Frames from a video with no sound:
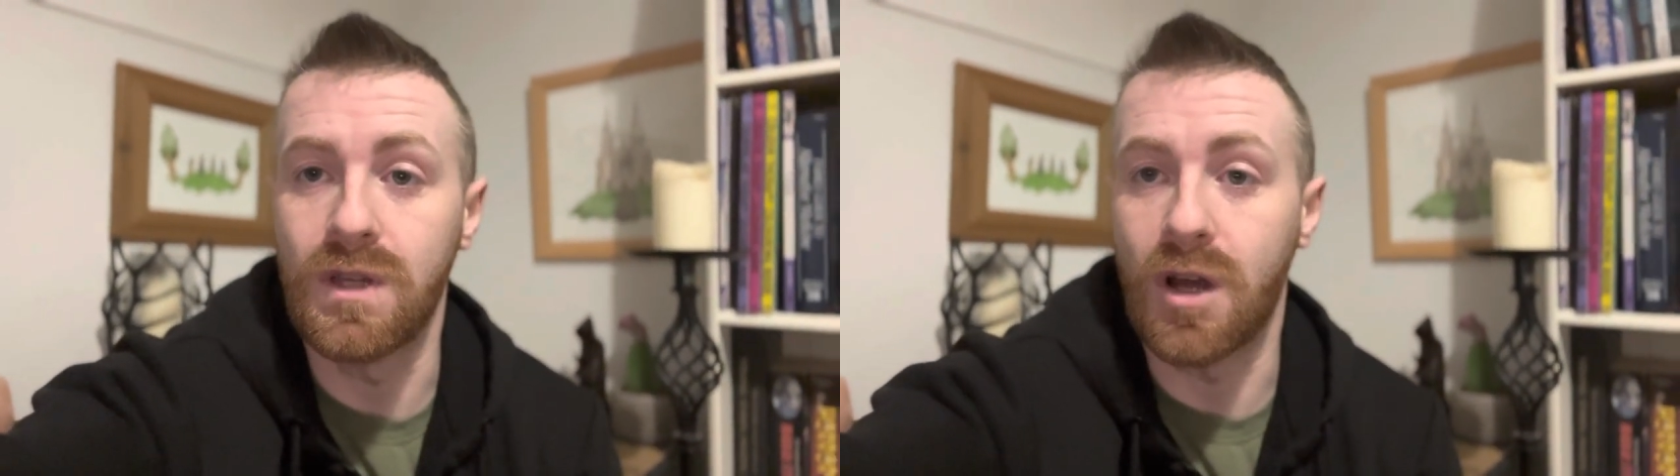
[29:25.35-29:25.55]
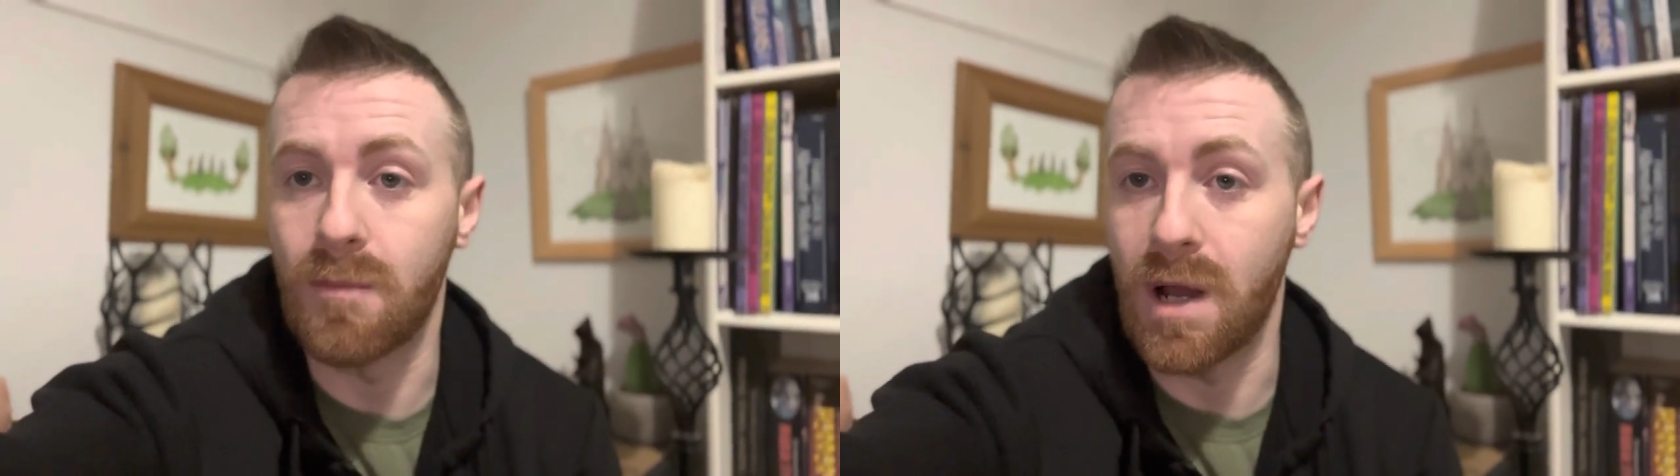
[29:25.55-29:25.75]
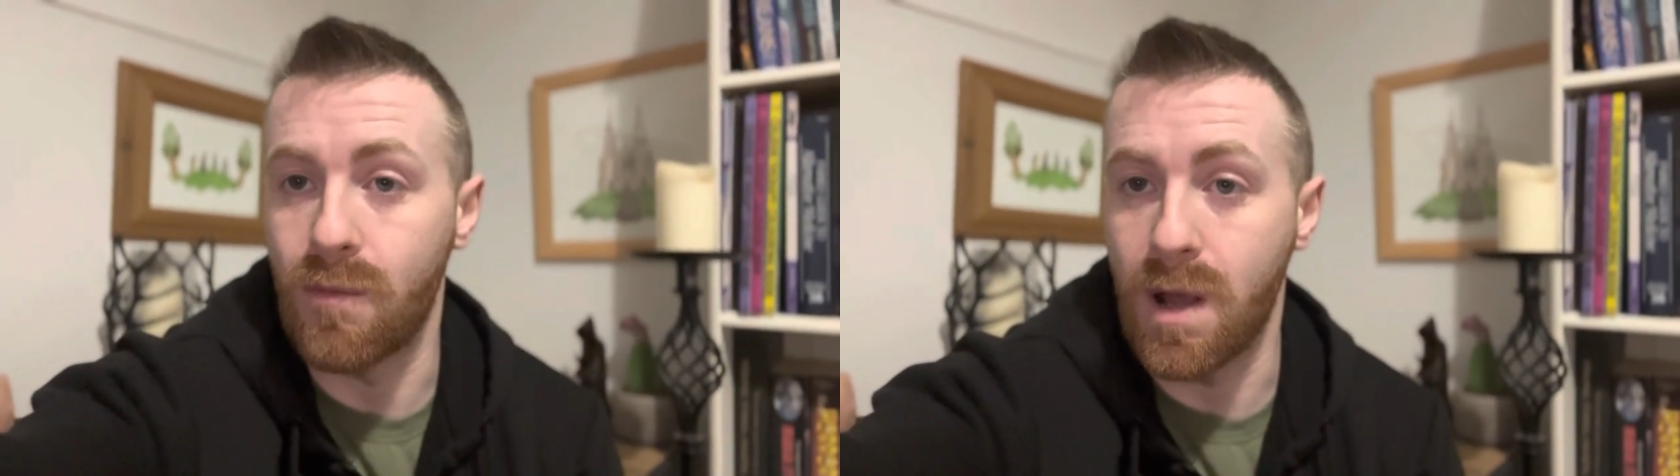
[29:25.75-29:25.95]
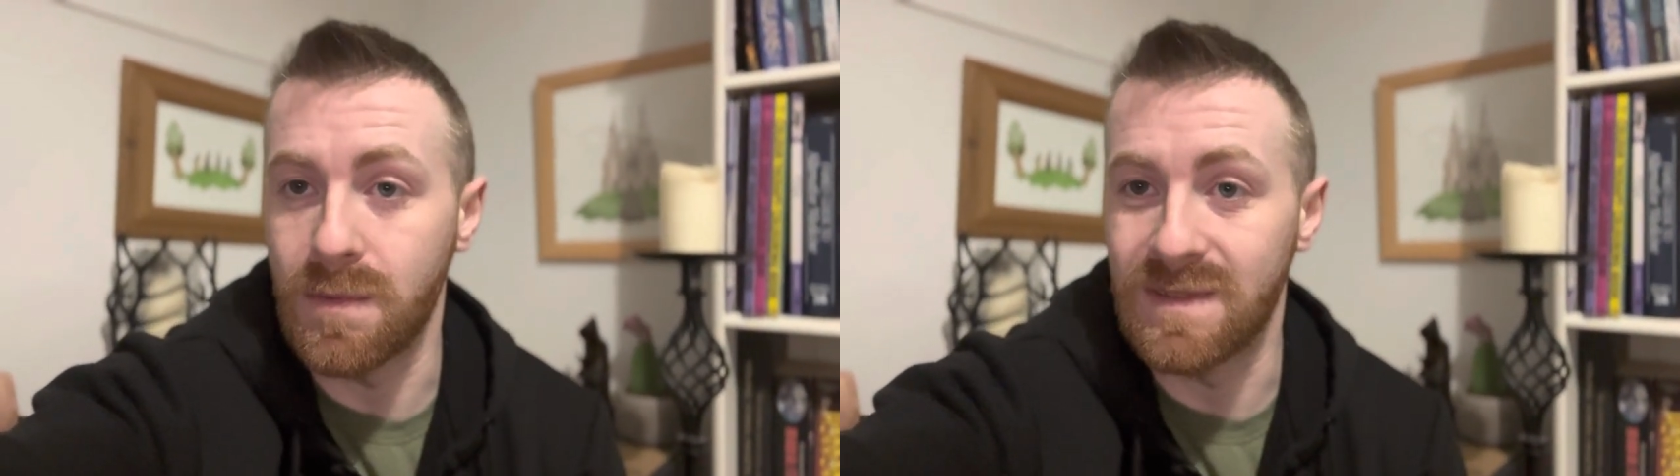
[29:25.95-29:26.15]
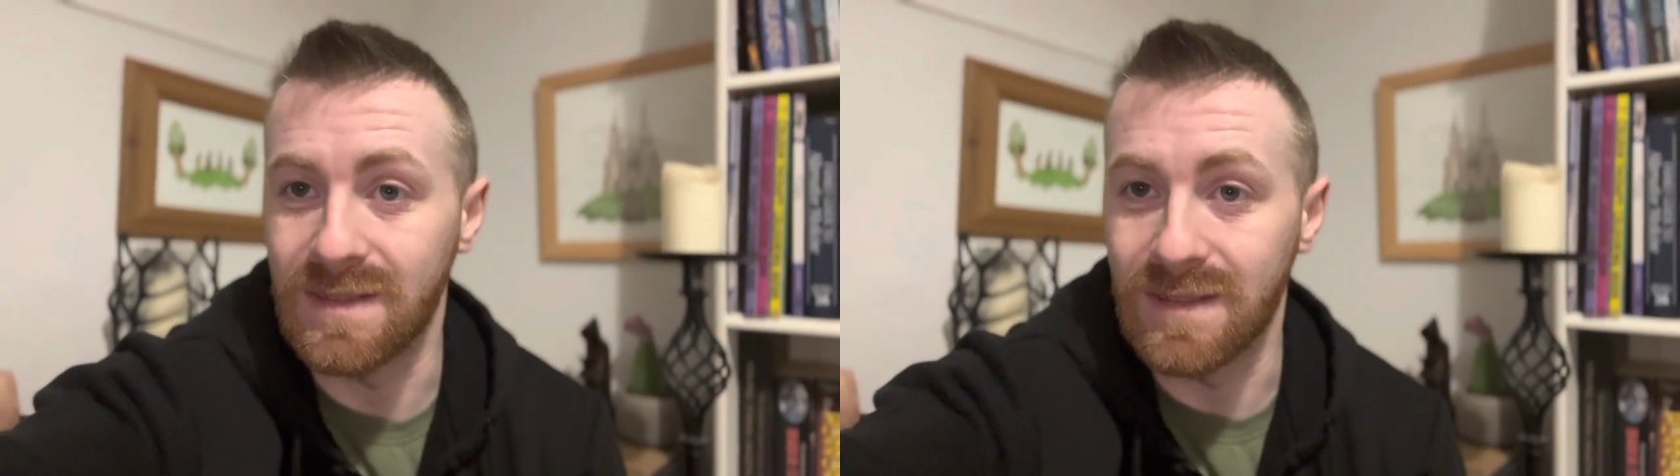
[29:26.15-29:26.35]
the Armagh
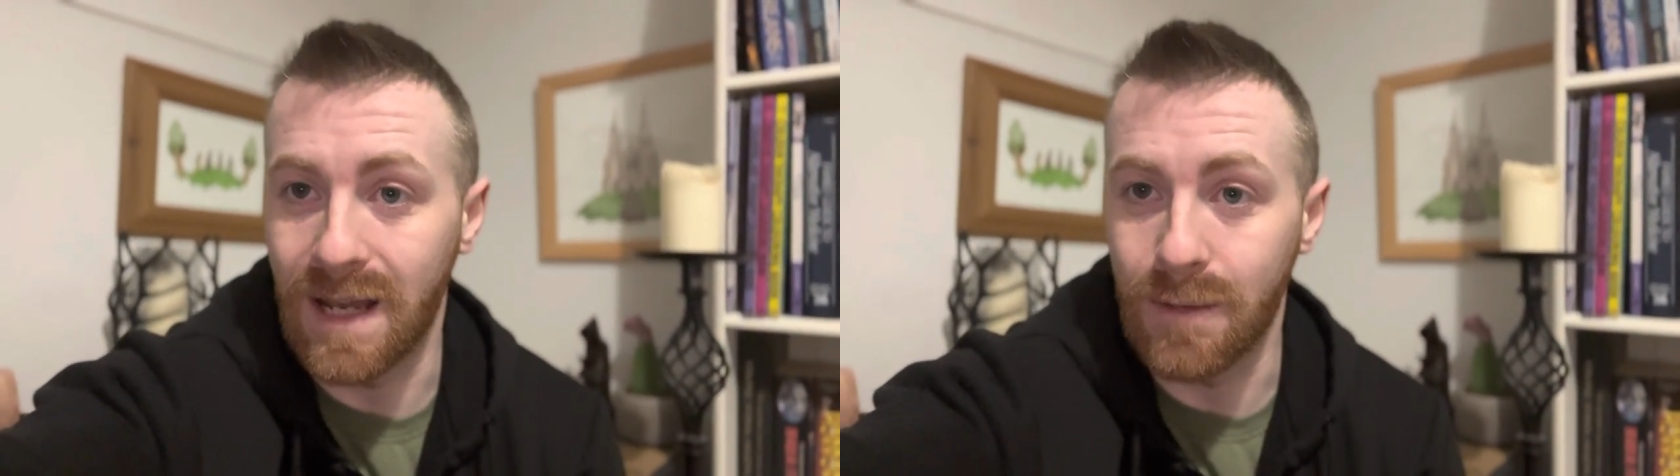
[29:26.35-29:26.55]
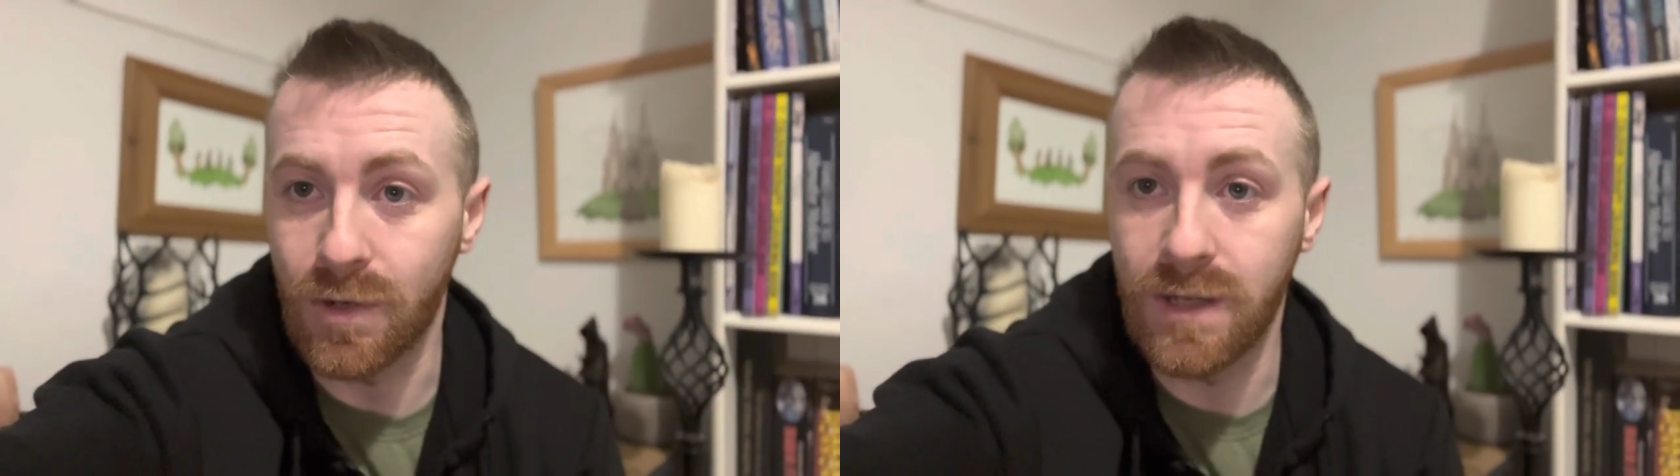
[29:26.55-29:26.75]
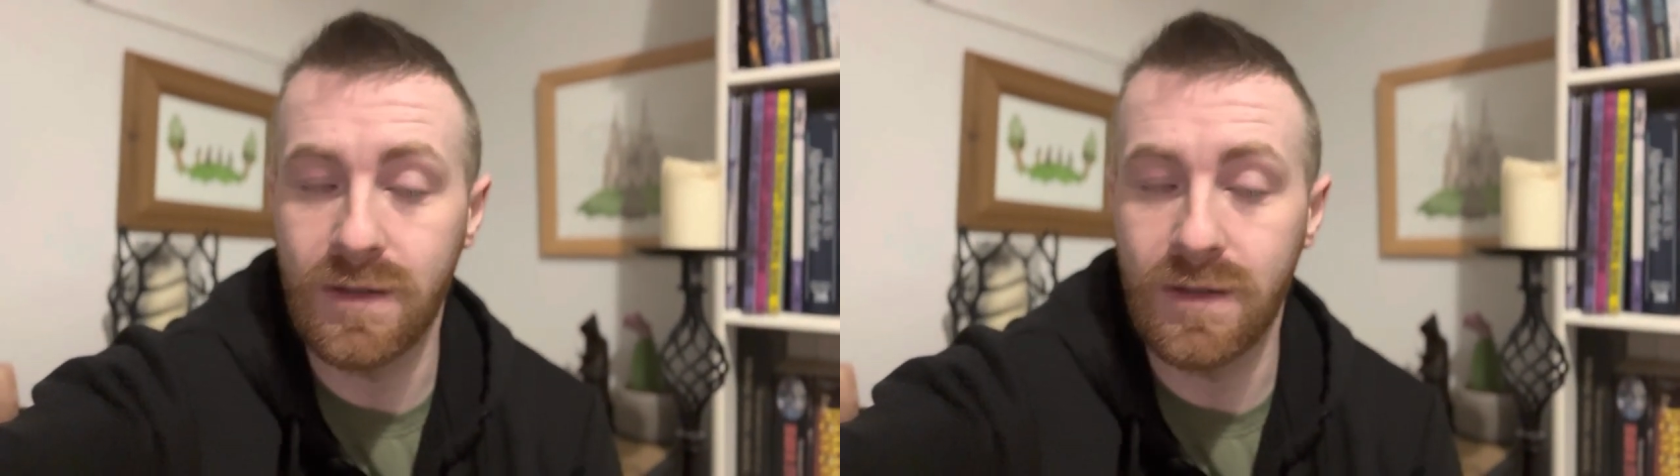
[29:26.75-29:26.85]
Robinson's Library.